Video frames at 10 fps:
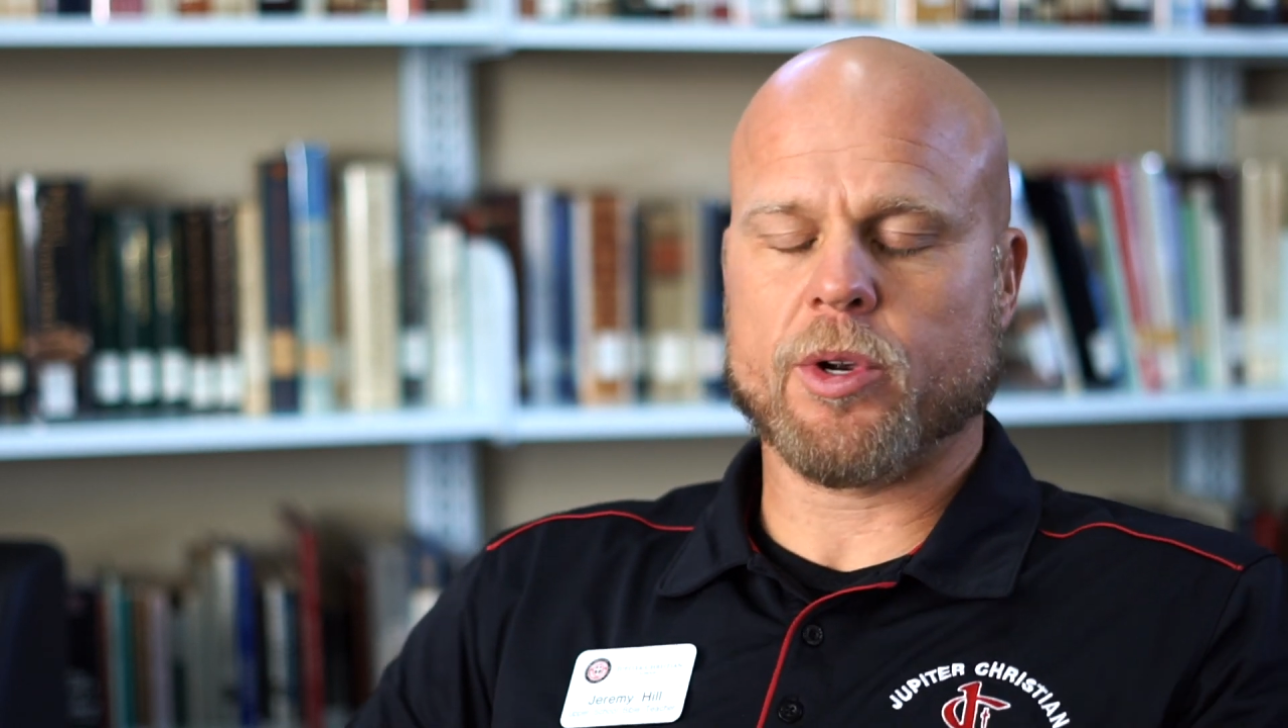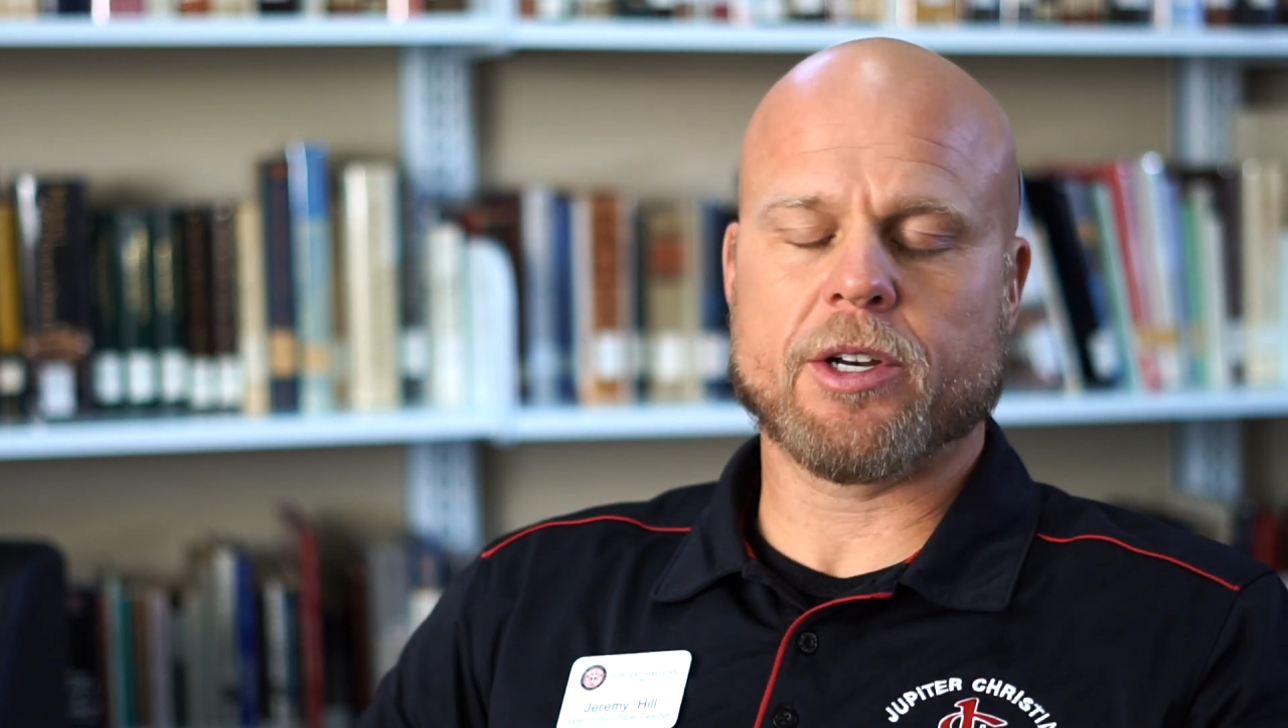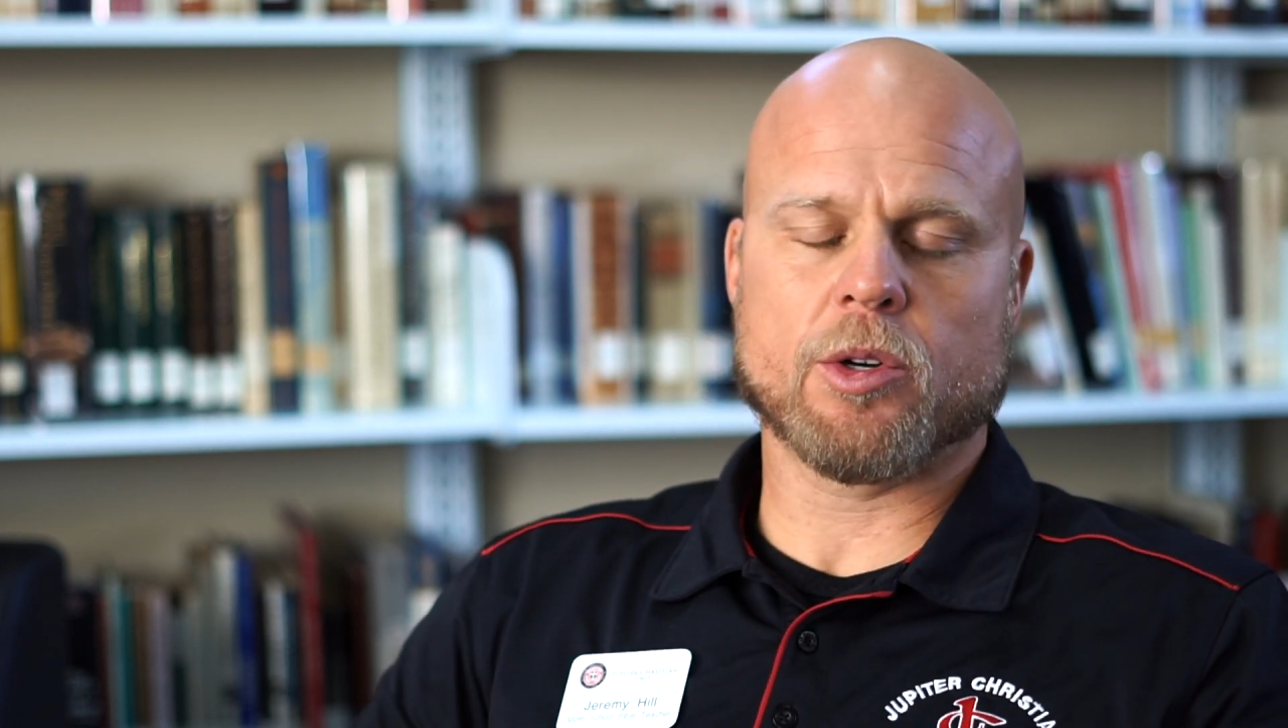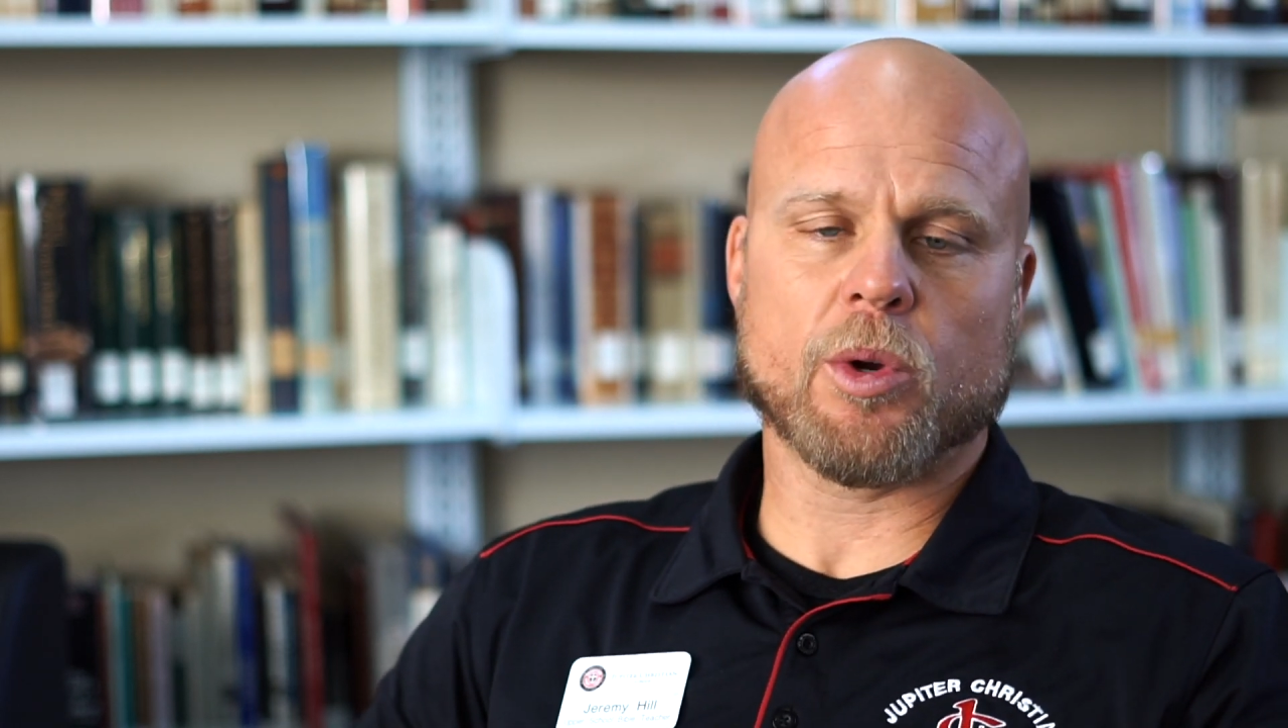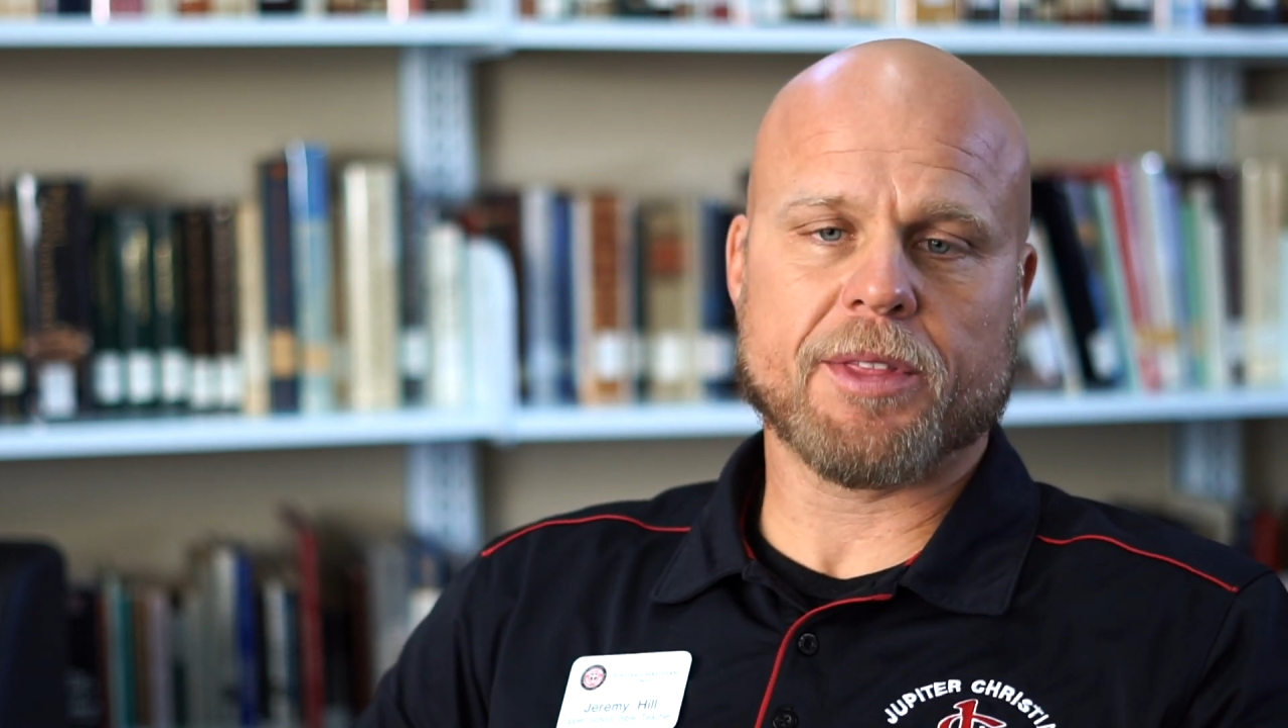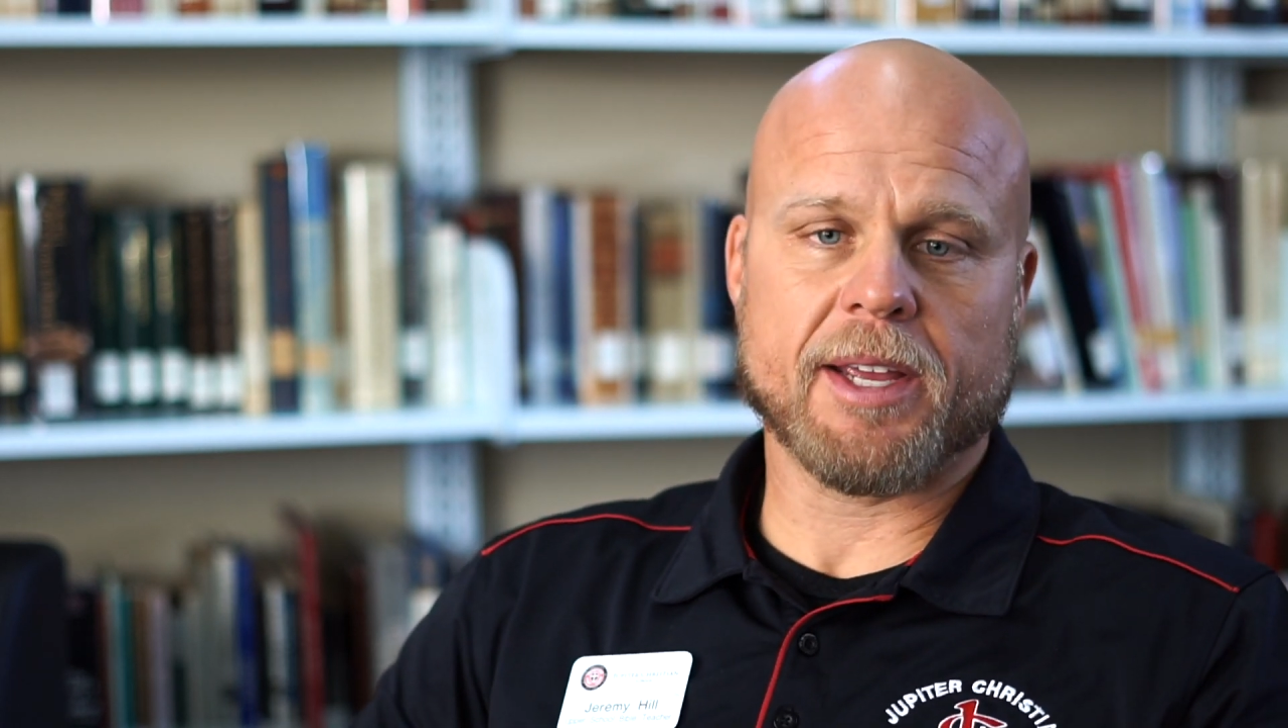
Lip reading: graded or what